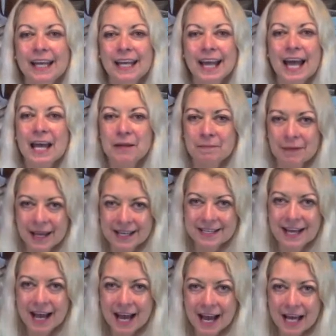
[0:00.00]
And may
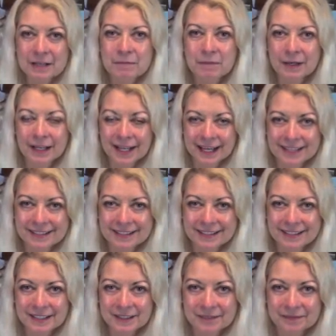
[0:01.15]
God bless.